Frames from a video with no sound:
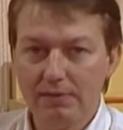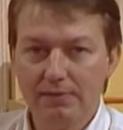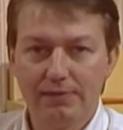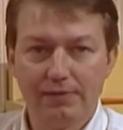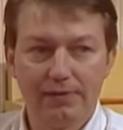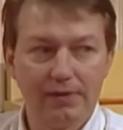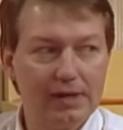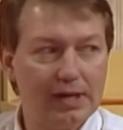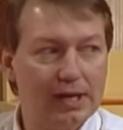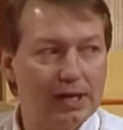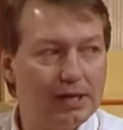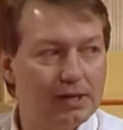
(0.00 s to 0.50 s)

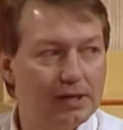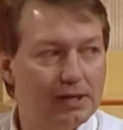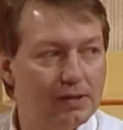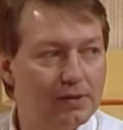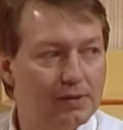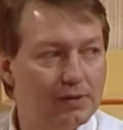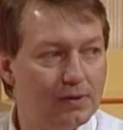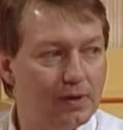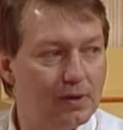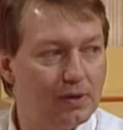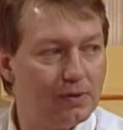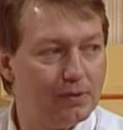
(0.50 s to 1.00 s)
friend
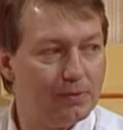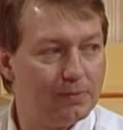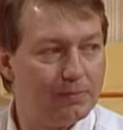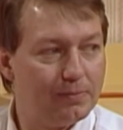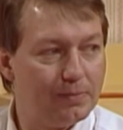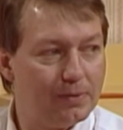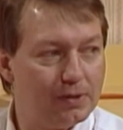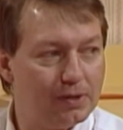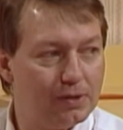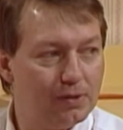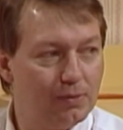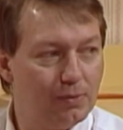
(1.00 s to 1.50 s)
who, who
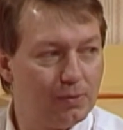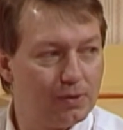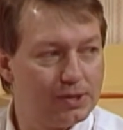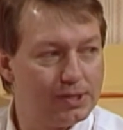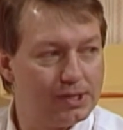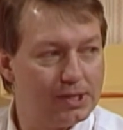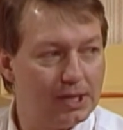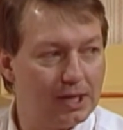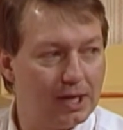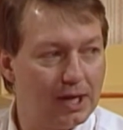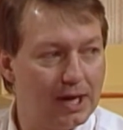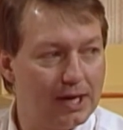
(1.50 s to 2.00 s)
you will
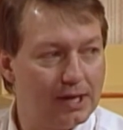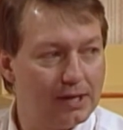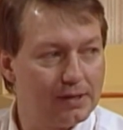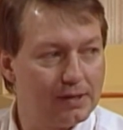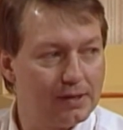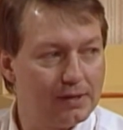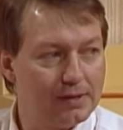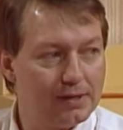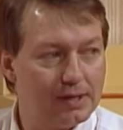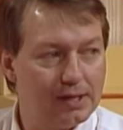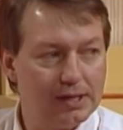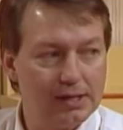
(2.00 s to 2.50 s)
see a lot of the
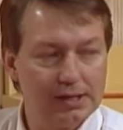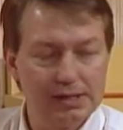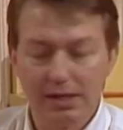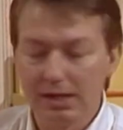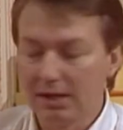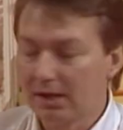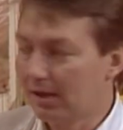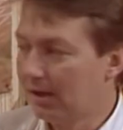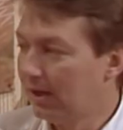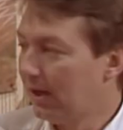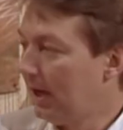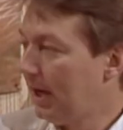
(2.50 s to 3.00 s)
things
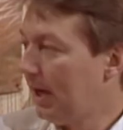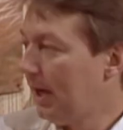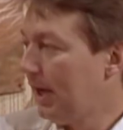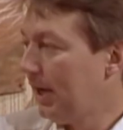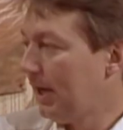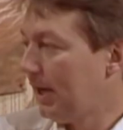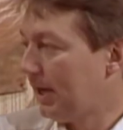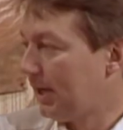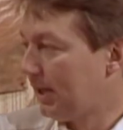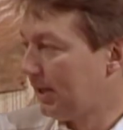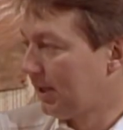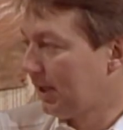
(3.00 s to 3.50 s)
here
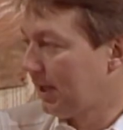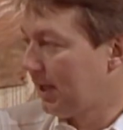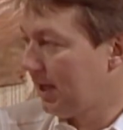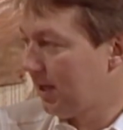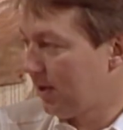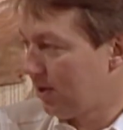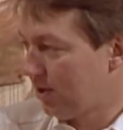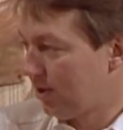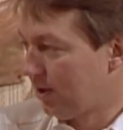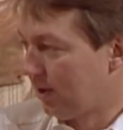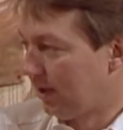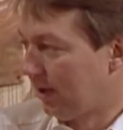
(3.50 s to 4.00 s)
in the
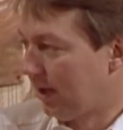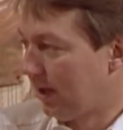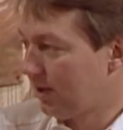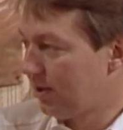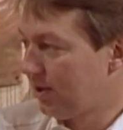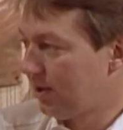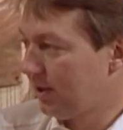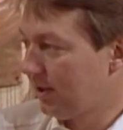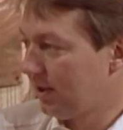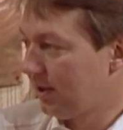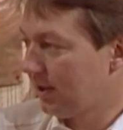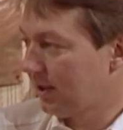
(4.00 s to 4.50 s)
kitchen that
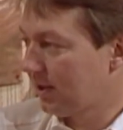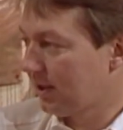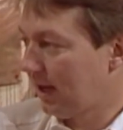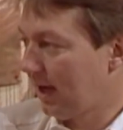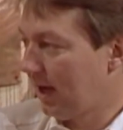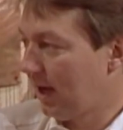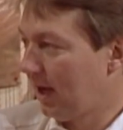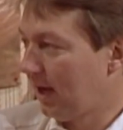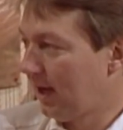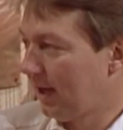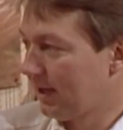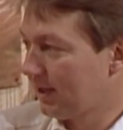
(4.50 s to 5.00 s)
she, this
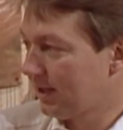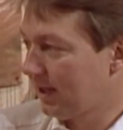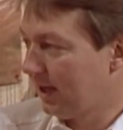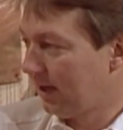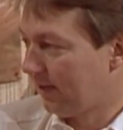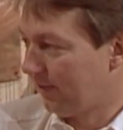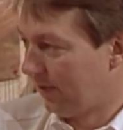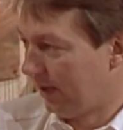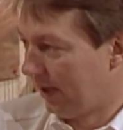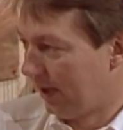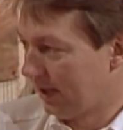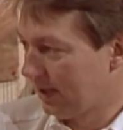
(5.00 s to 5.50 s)
gal has
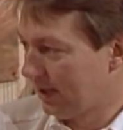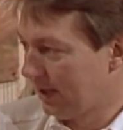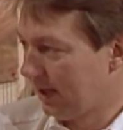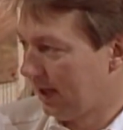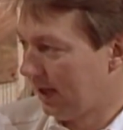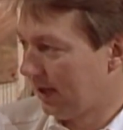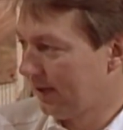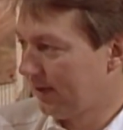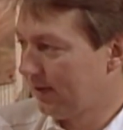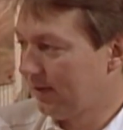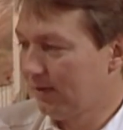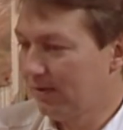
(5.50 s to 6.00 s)
given us
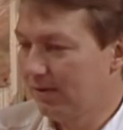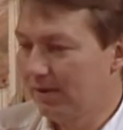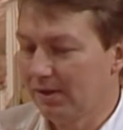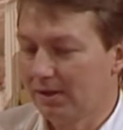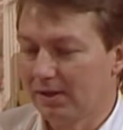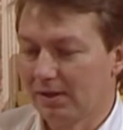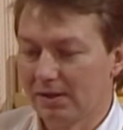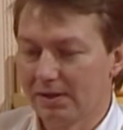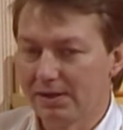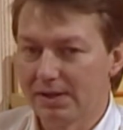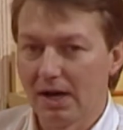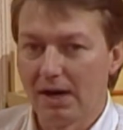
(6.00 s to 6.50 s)
down right. through the
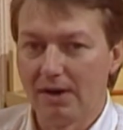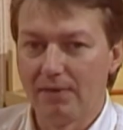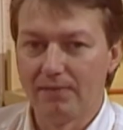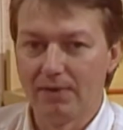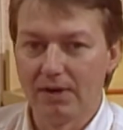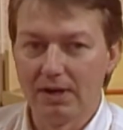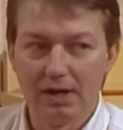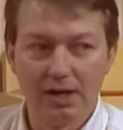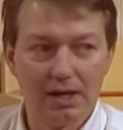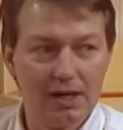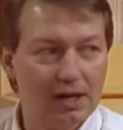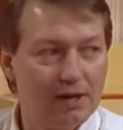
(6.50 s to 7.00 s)
years, our
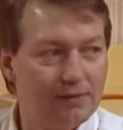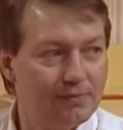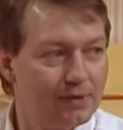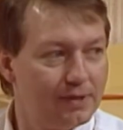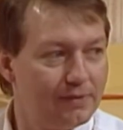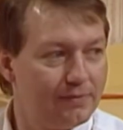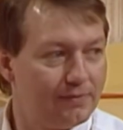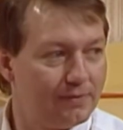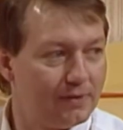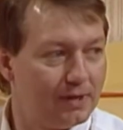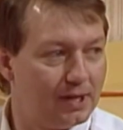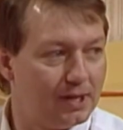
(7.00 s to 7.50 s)
very lovely
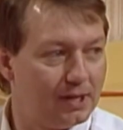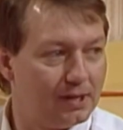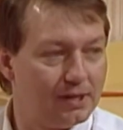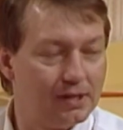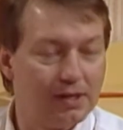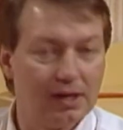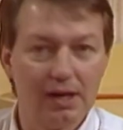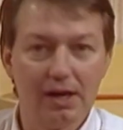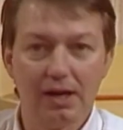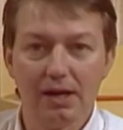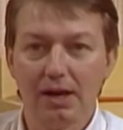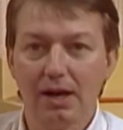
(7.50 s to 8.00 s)
friend,
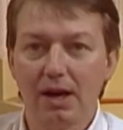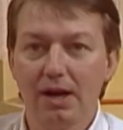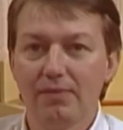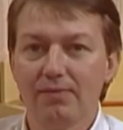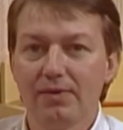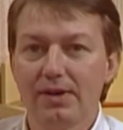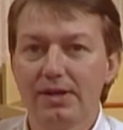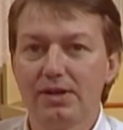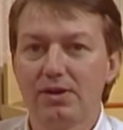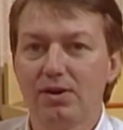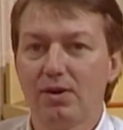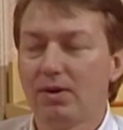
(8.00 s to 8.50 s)
the
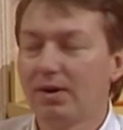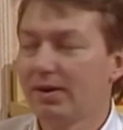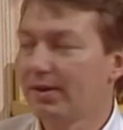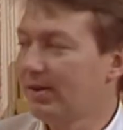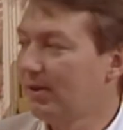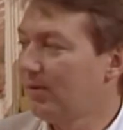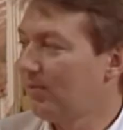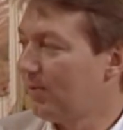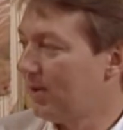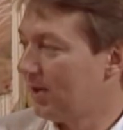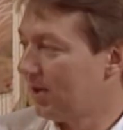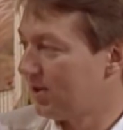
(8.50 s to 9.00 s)
lovely
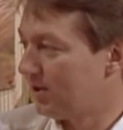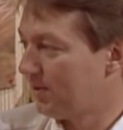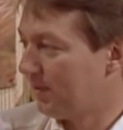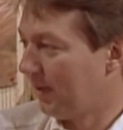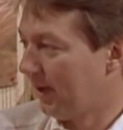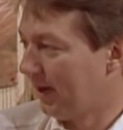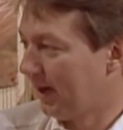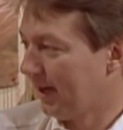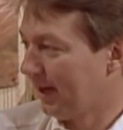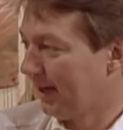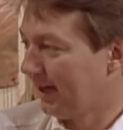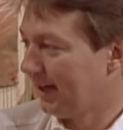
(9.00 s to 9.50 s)
Dorothy
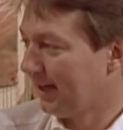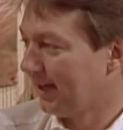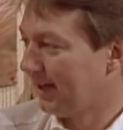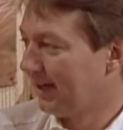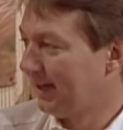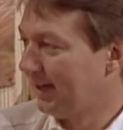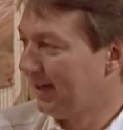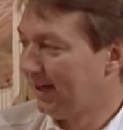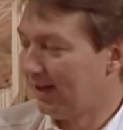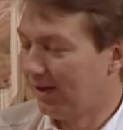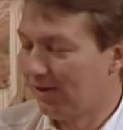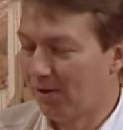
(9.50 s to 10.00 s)
Ridgway.
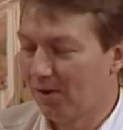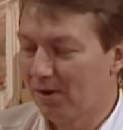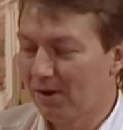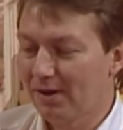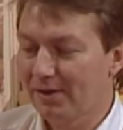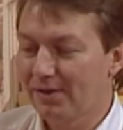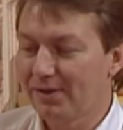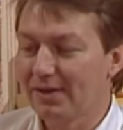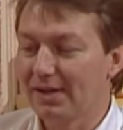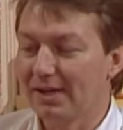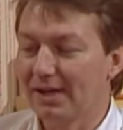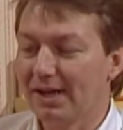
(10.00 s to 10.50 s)

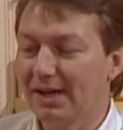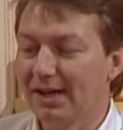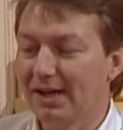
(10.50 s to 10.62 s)
Dorothy